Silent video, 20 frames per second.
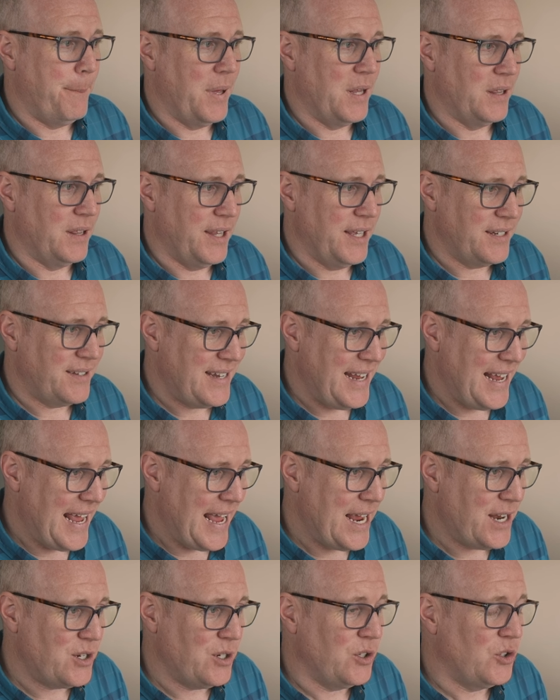listing
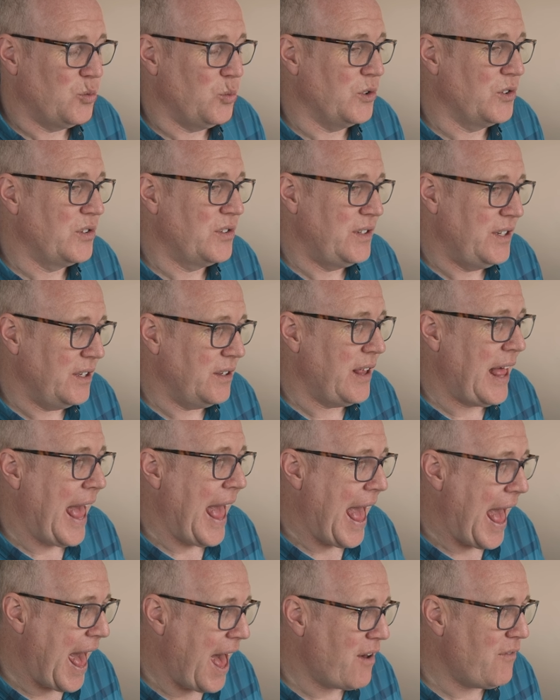agents will still
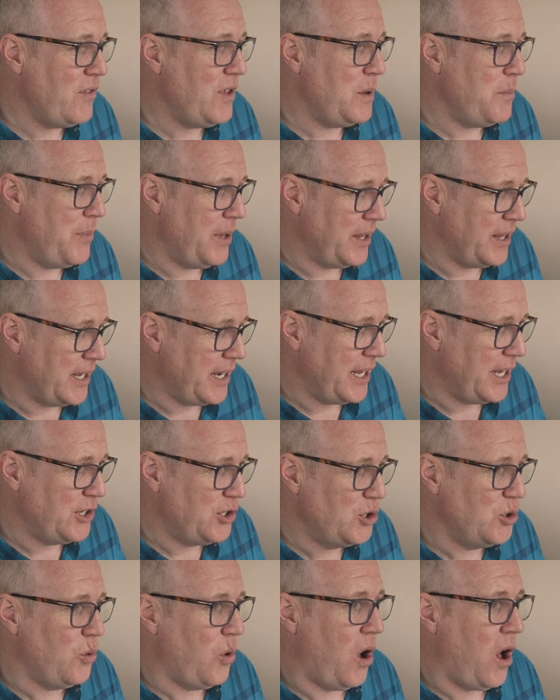have the ability
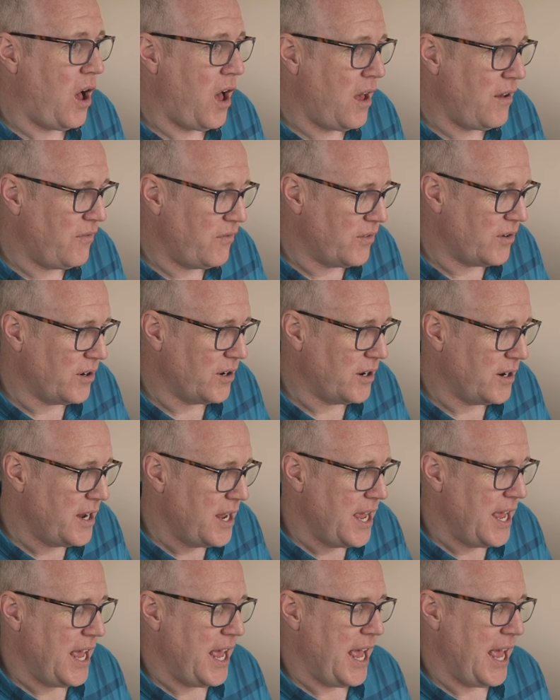to offer
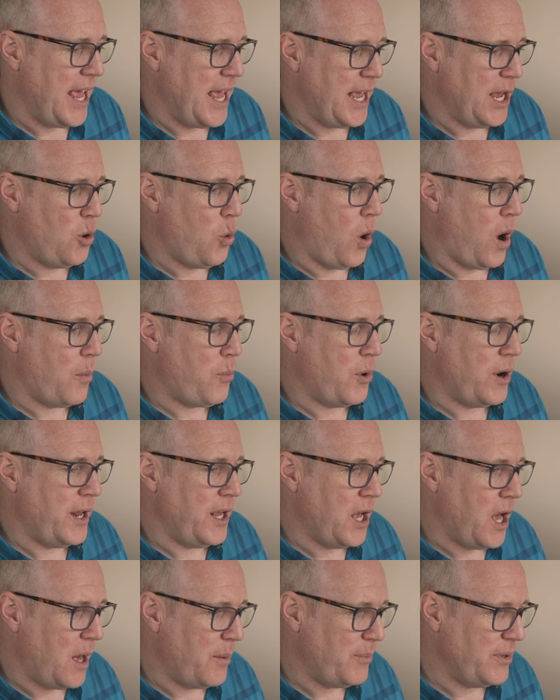a cooperating
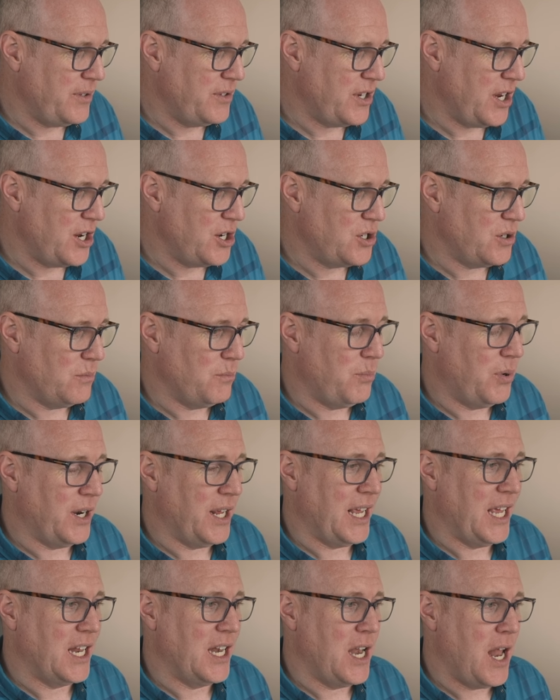compensation, but
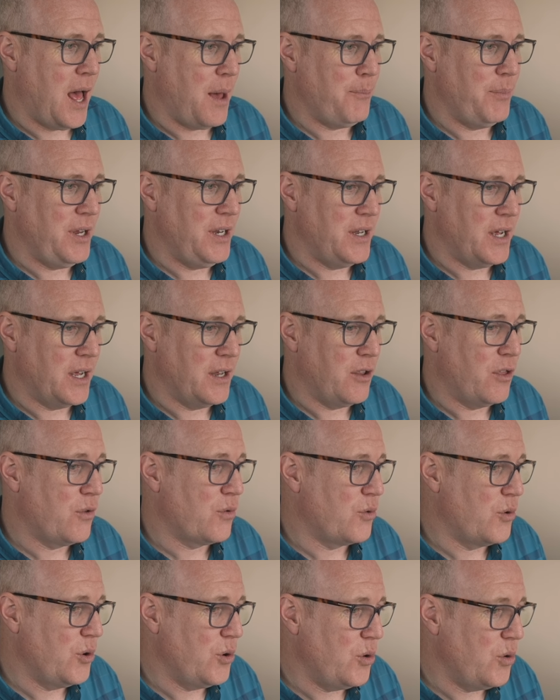it cannot be done
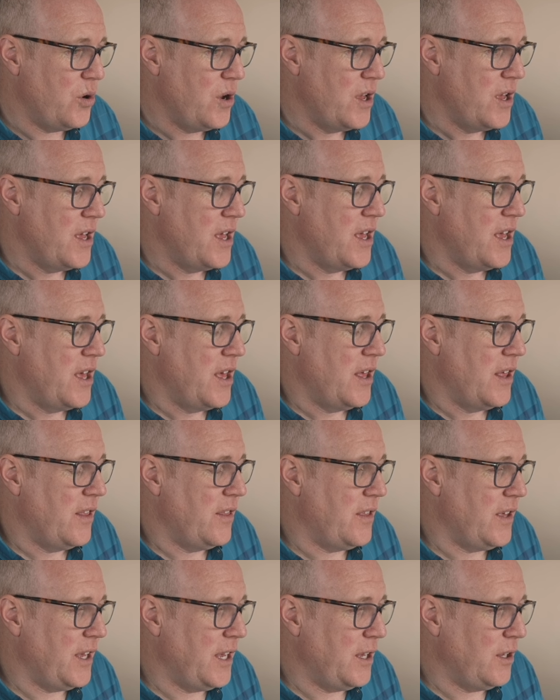through
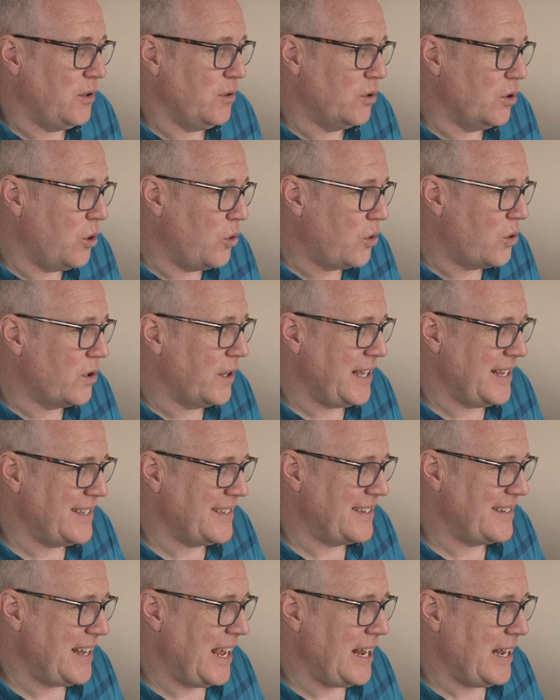the local and
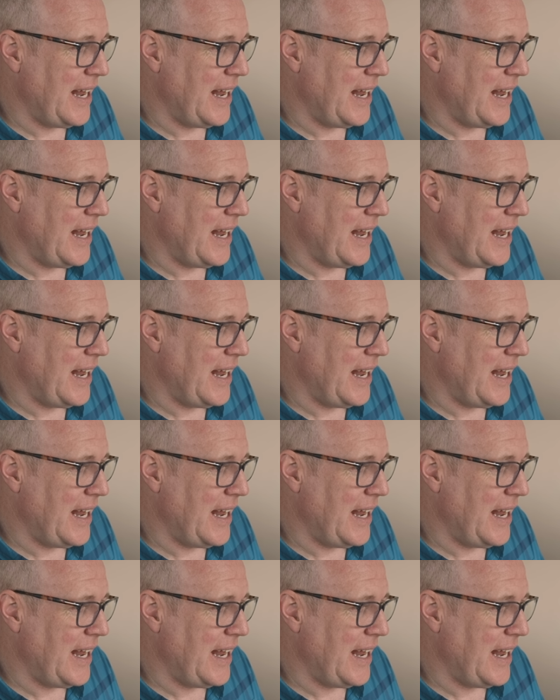state